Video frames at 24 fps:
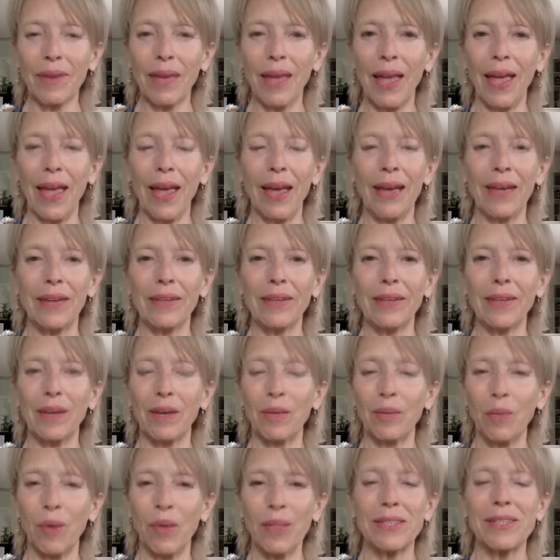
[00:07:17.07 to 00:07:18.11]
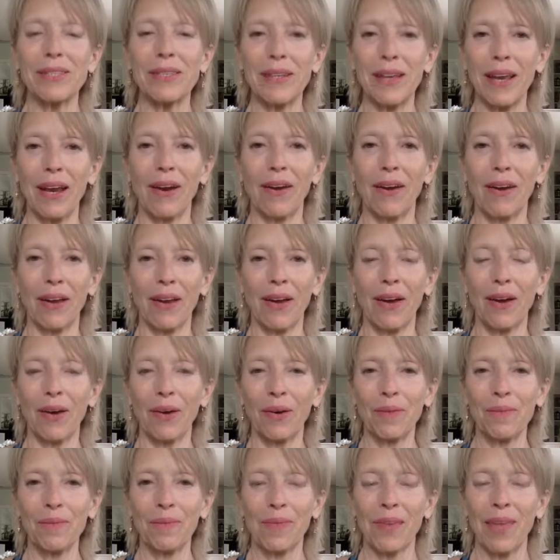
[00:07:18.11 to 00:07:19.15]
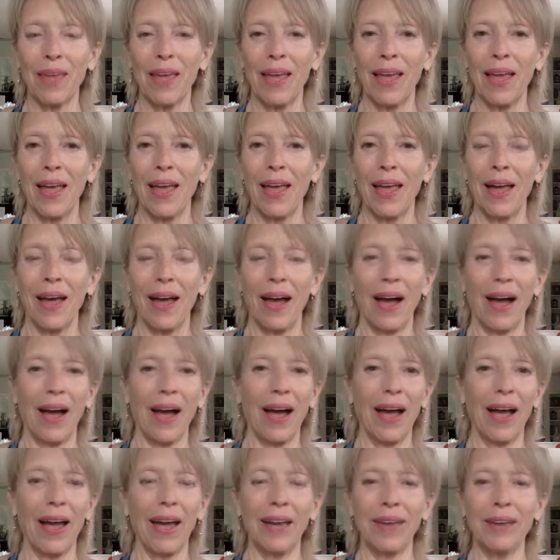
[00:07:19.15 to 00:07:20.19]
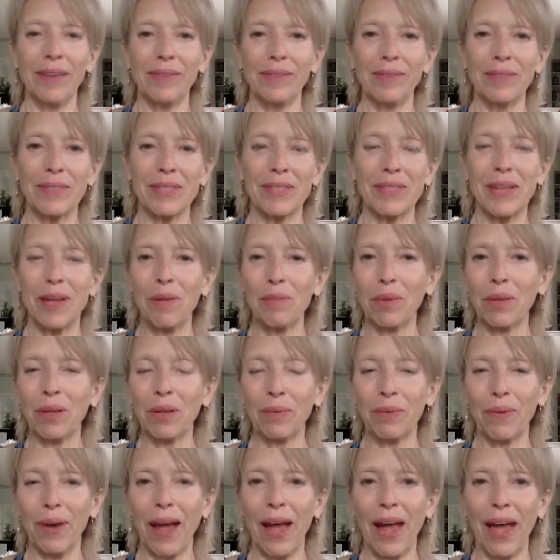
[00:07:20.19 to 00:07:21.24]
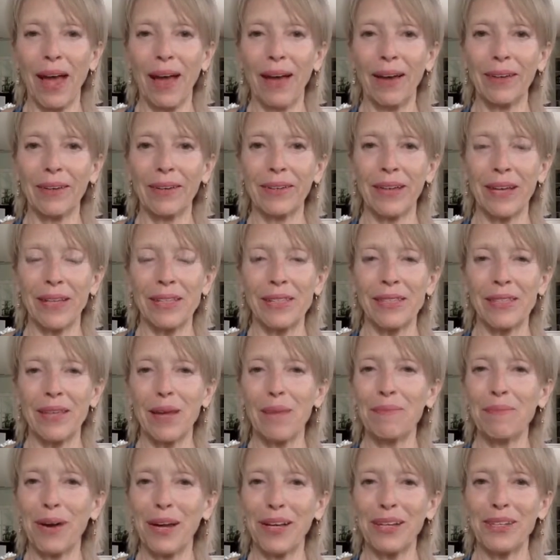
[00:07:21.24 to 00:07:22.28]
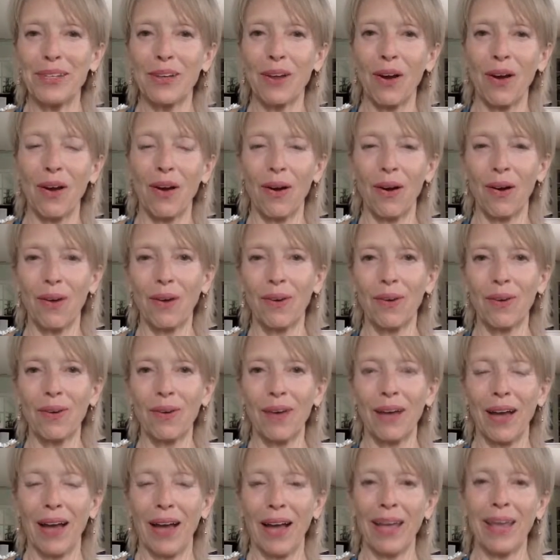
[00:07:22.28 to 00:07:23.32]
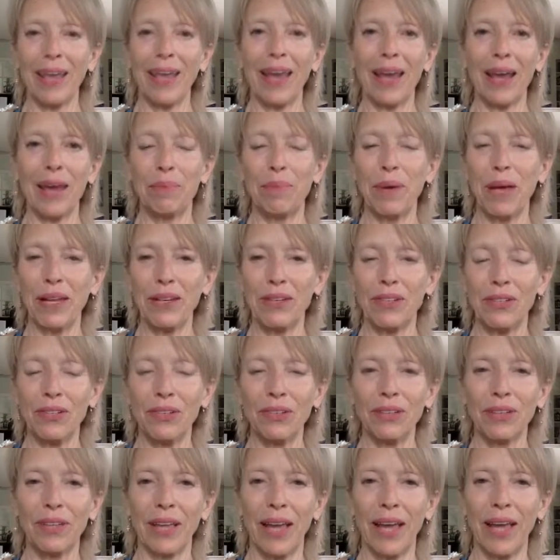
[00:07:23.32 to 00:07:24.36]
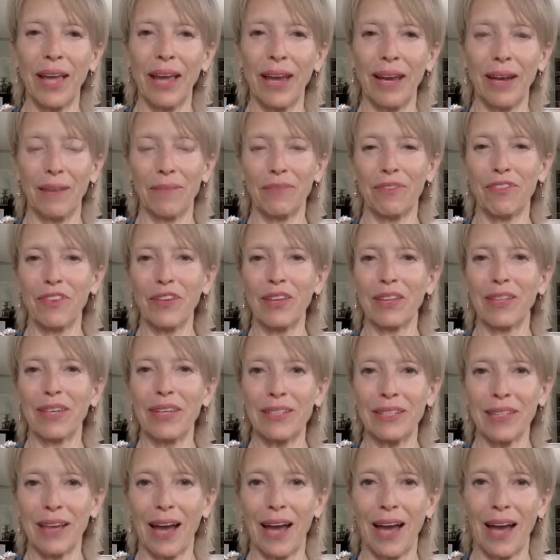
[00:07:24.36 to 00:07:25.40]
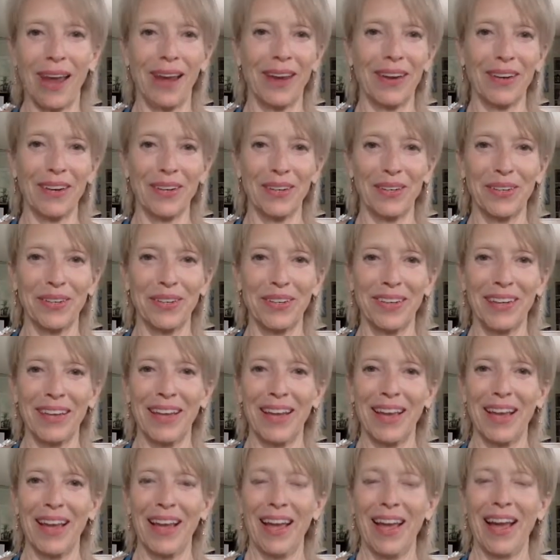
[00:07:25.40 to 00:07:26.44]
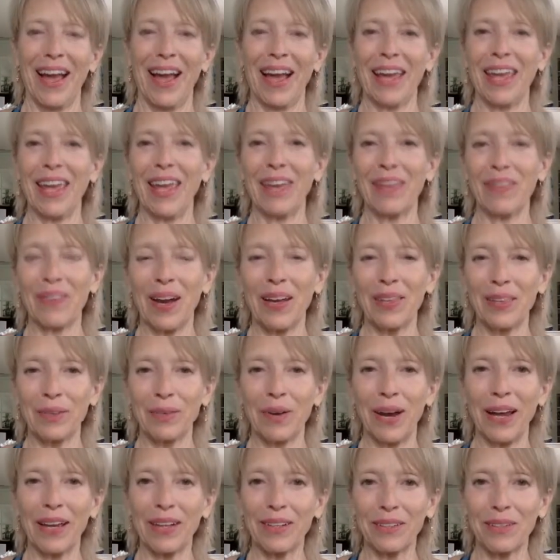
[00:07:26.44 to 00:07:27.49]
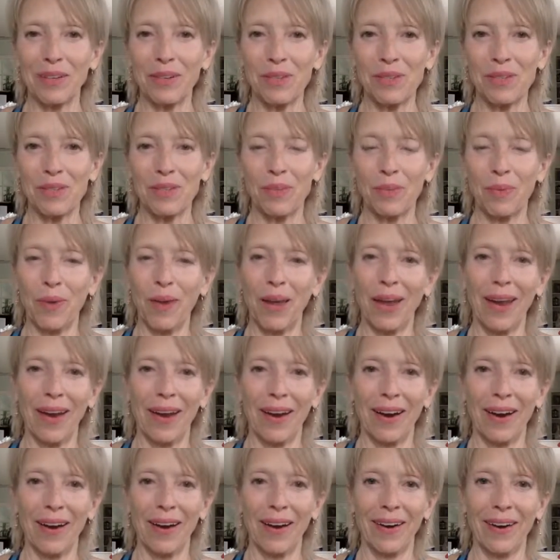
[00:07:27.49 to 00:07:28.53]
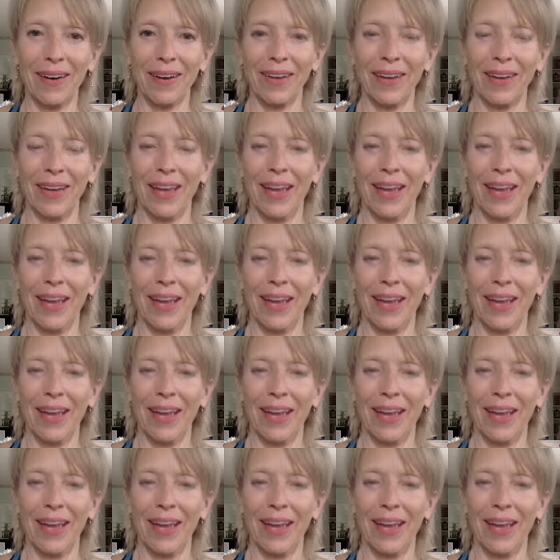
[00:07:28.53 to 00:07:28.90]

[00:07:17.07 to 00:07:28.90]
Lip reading: and in one scenario, I stumble around, I stub my toe, I get out of bed too late, I'm feeling tired, I can't find the right clothes to wear,